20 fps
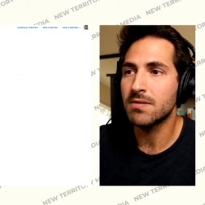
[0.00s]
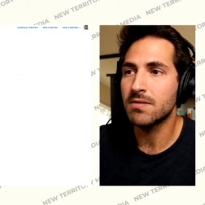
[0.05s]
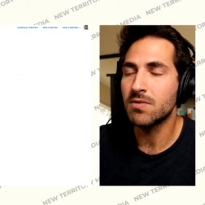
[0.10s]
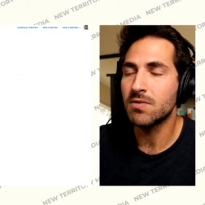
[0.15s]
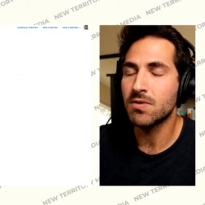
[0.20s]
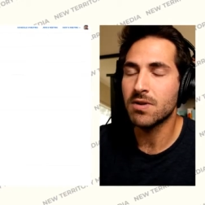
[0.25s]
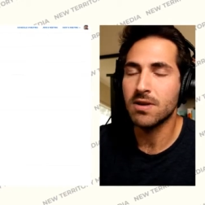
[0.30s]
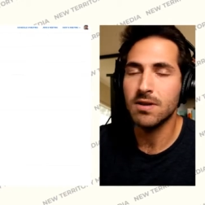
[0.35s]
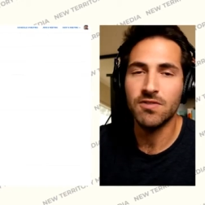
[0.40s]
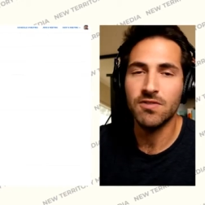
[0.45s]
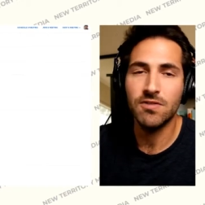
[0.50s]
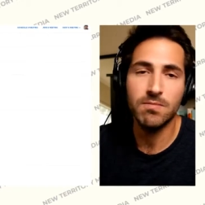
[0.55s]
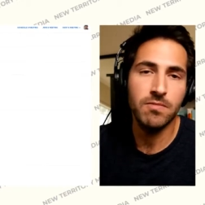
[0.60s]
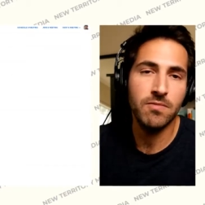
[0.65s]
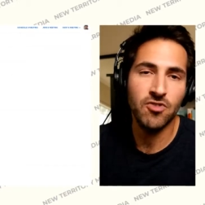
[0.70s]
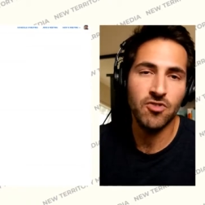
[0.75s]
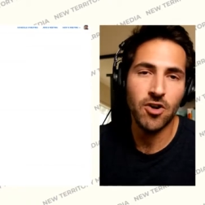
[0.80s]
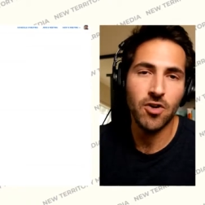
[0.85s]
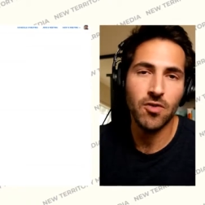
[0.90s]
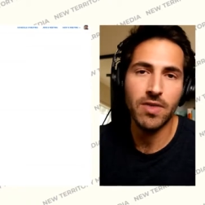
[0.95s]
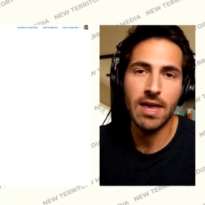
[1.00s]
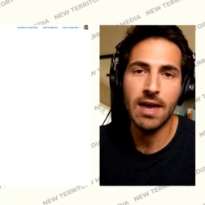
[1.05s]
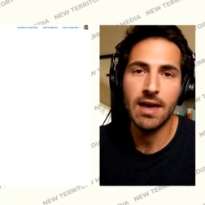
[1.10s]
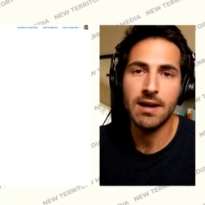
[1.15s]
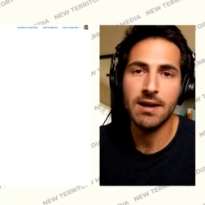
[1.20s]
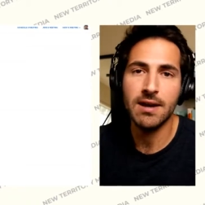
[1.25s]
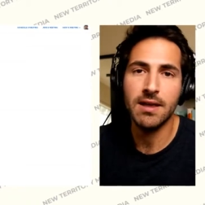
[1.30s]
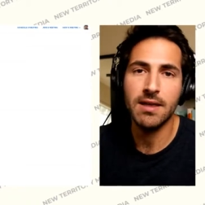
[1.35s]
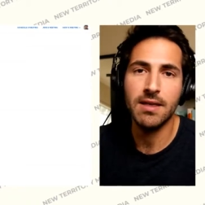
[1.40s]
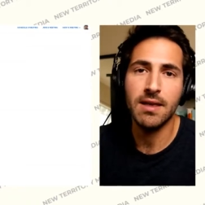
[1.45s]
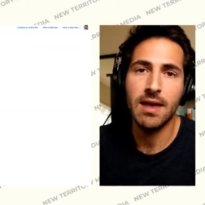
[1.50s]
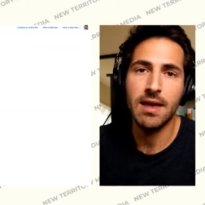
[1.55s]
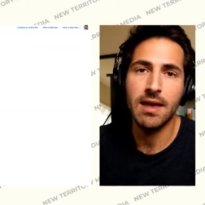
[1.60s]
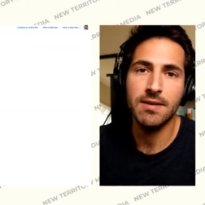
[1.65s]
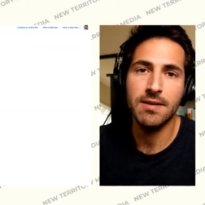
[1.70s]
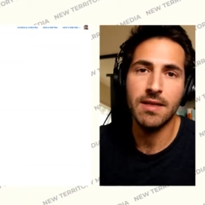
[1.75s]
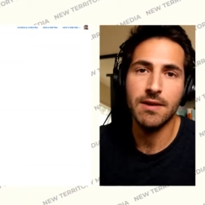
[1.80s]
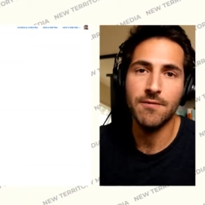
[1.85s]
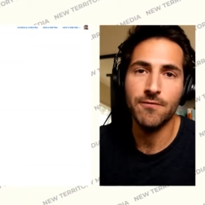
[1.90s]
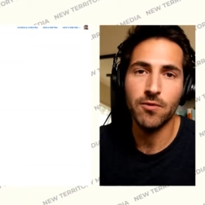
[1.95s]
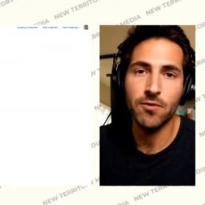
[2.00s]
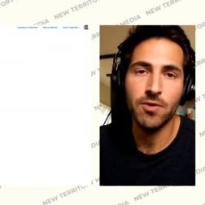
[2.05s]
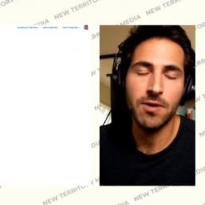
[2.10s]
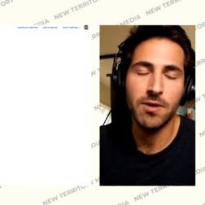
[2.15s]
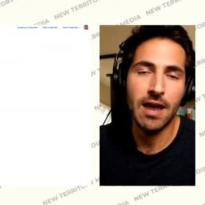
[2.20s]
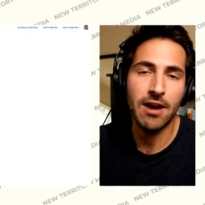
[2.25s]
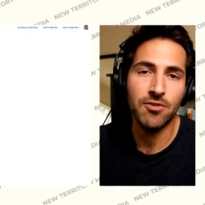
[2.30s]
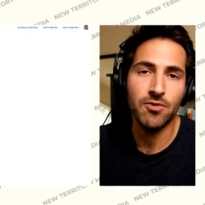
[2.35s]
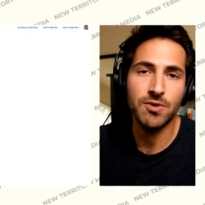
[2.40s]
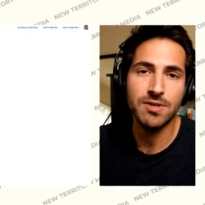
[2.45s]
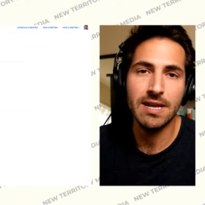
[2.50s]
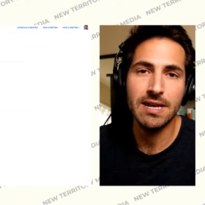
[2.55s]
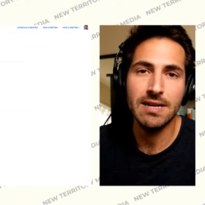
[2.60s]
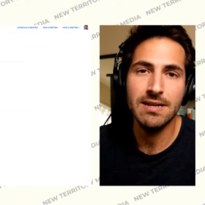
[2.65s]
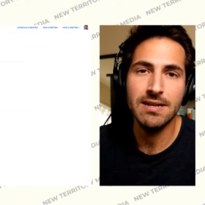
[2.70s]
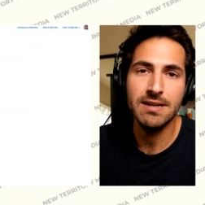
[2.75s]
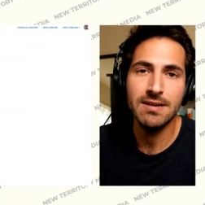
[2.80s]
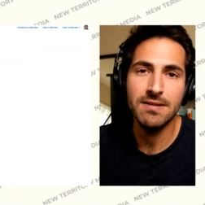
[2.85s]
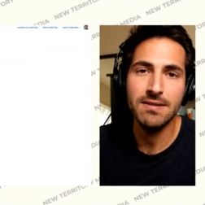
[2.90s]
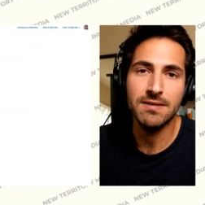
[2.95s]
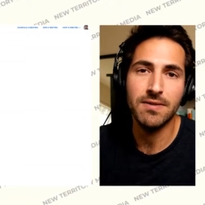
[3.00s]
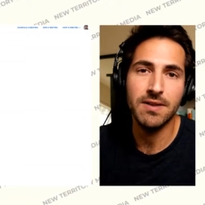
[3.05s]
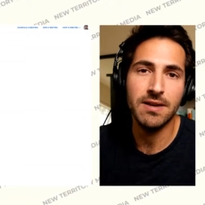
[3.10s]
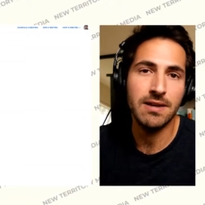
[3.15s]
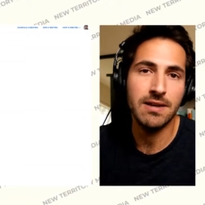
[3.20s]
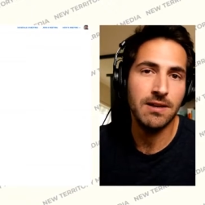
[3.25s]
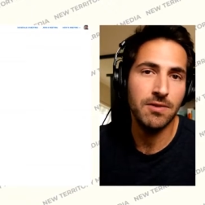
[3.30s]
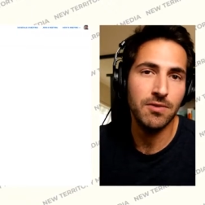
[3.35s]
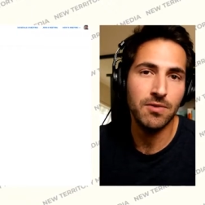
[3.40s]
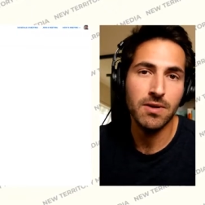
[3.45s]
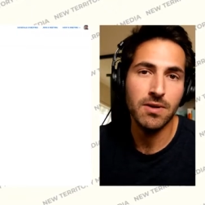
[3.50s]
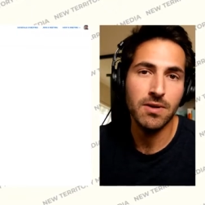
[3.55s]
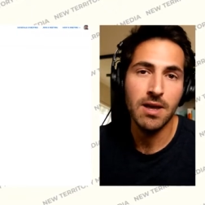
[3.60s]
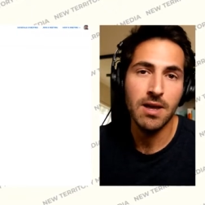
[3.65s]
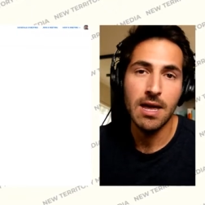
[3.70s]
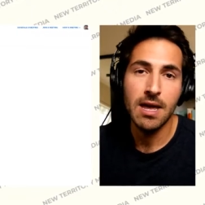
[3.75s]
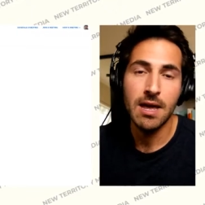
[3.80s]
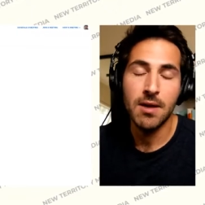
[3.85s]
you can share that, and then for the actual attendees, they can either